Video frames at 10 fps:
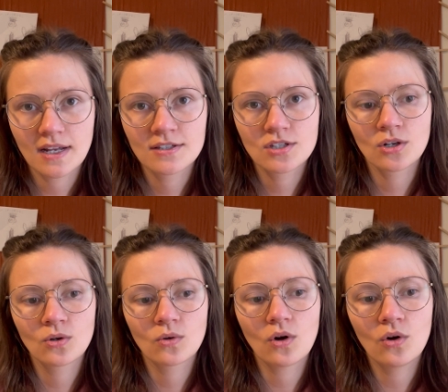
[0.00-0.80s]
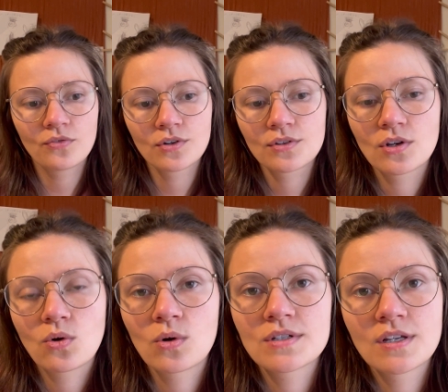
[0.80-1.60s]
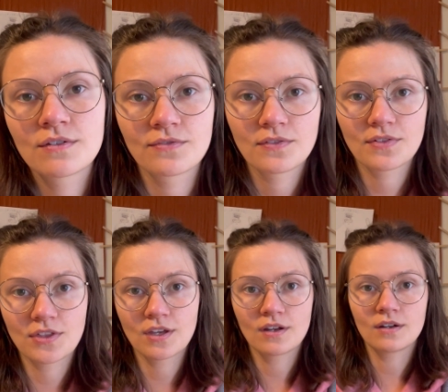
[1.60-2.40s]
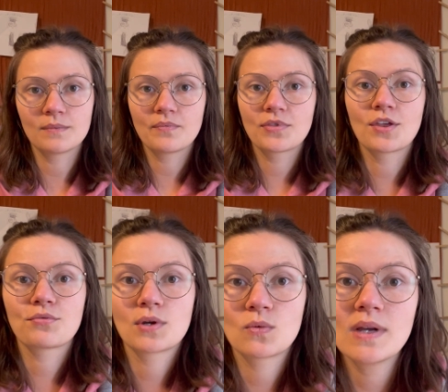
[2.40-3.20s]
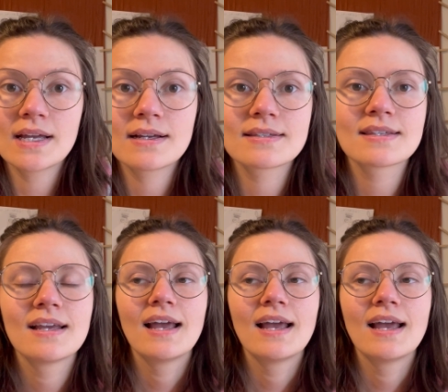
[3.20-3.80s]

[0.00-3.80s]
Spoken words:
And so over the course of the 3 weeks,